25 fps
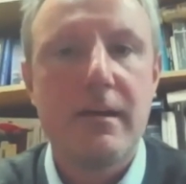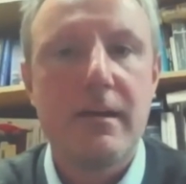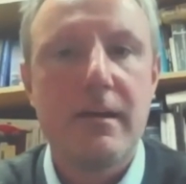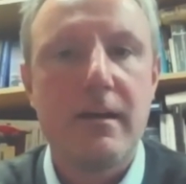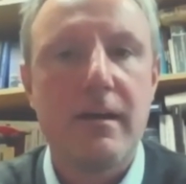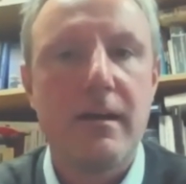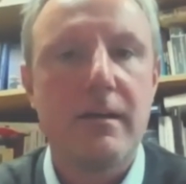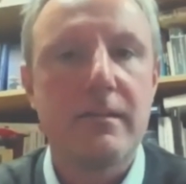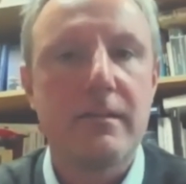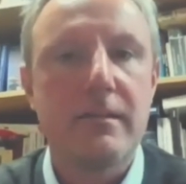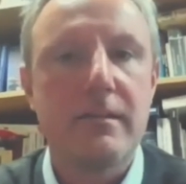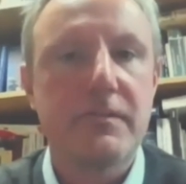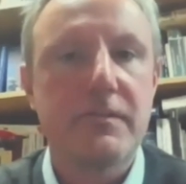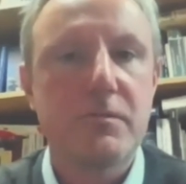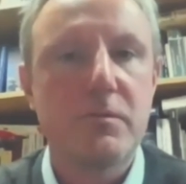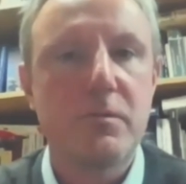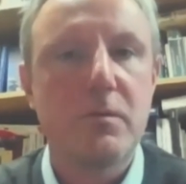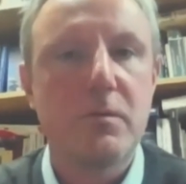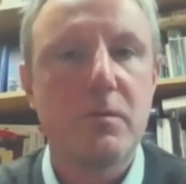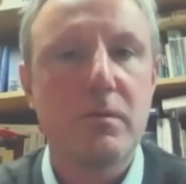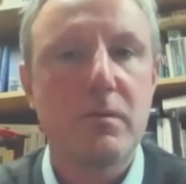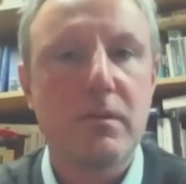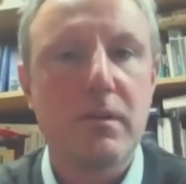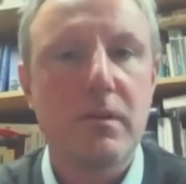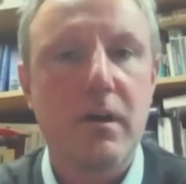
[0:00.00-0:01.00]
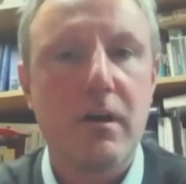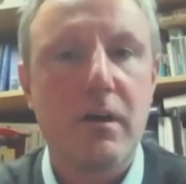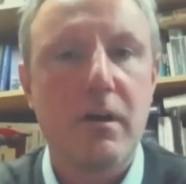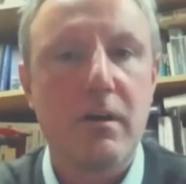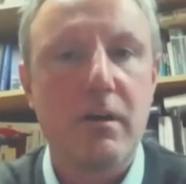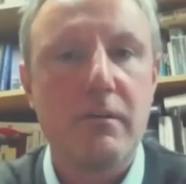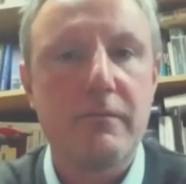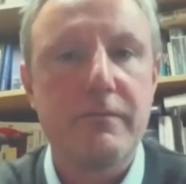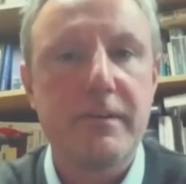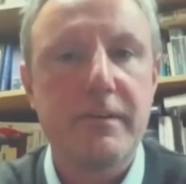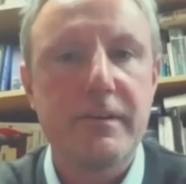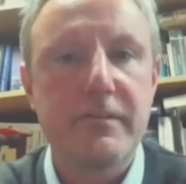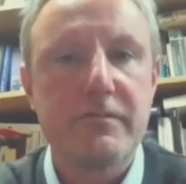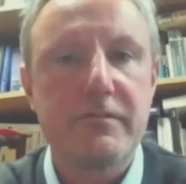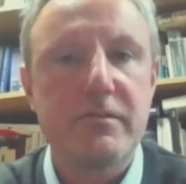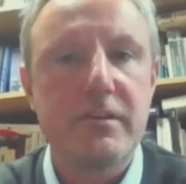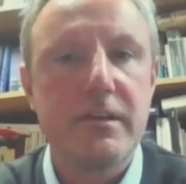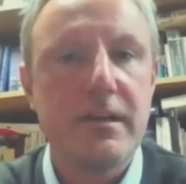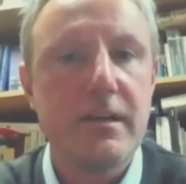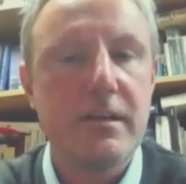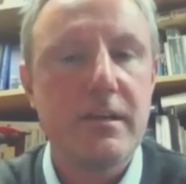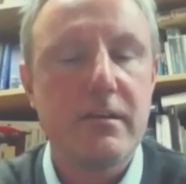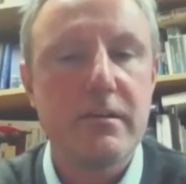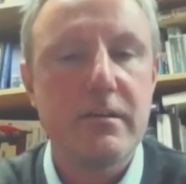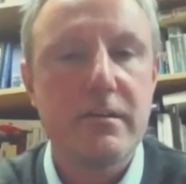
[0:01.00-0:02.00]
The School of
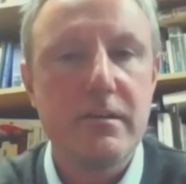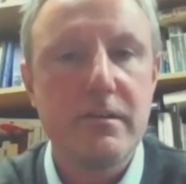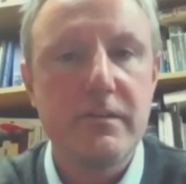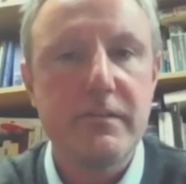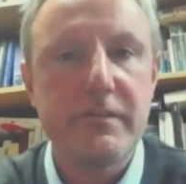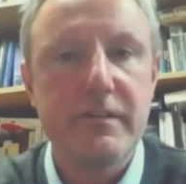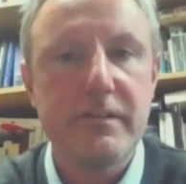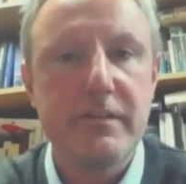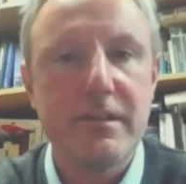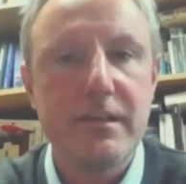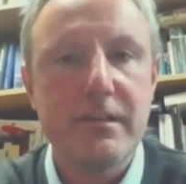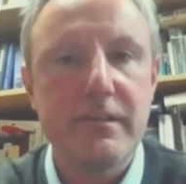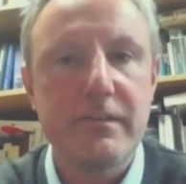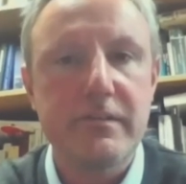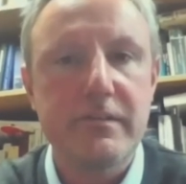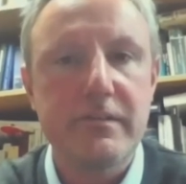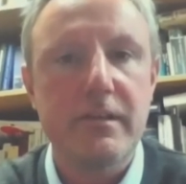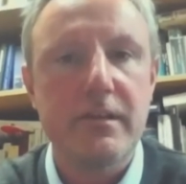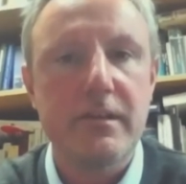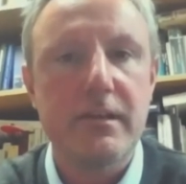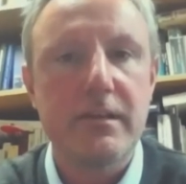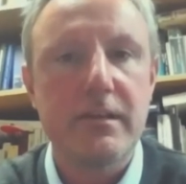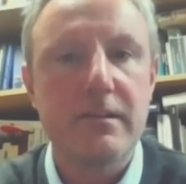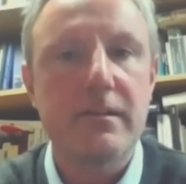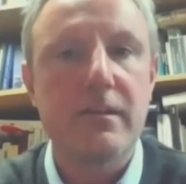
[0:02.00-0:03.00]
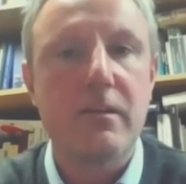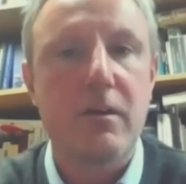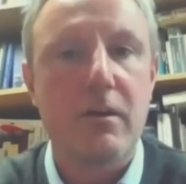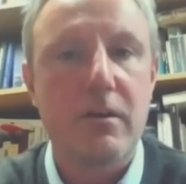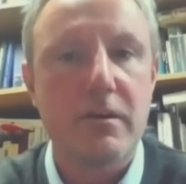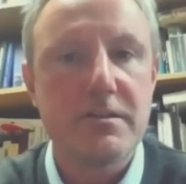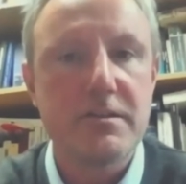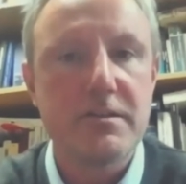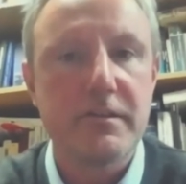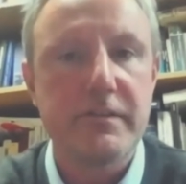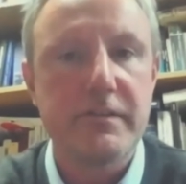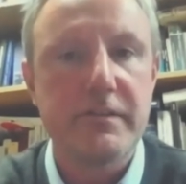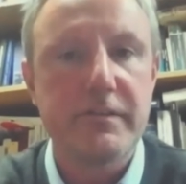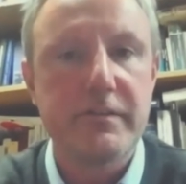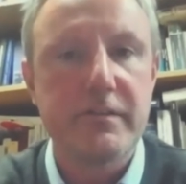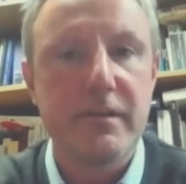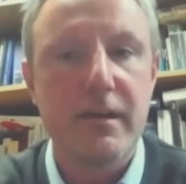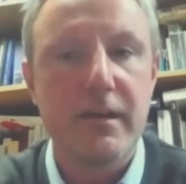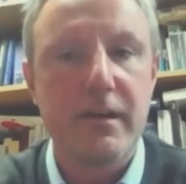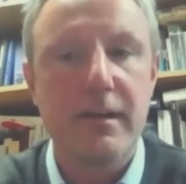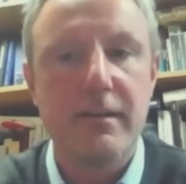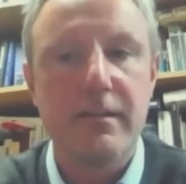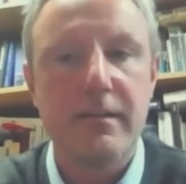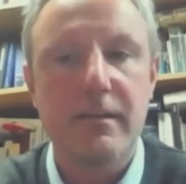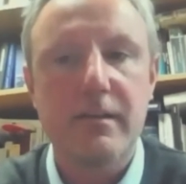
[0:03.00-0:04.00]
History here at UCD is the largest
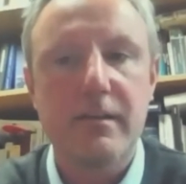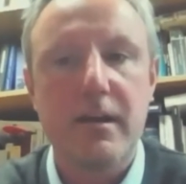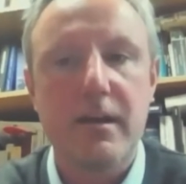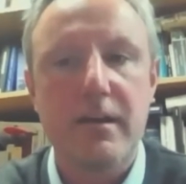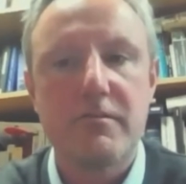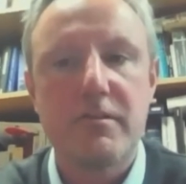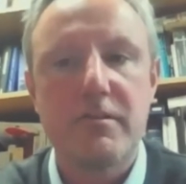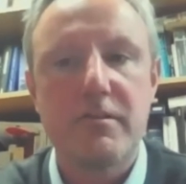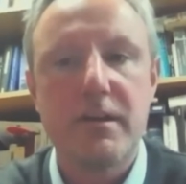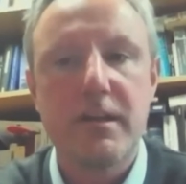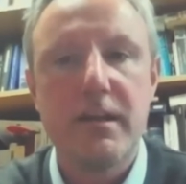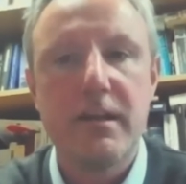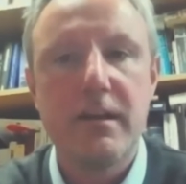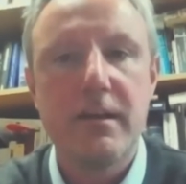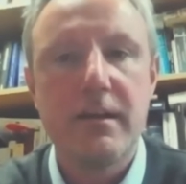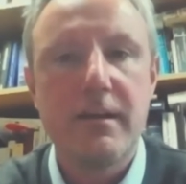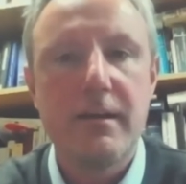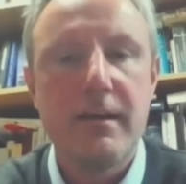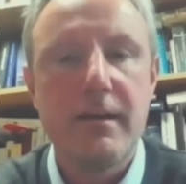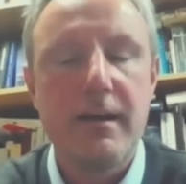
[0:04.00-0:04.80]
in the country,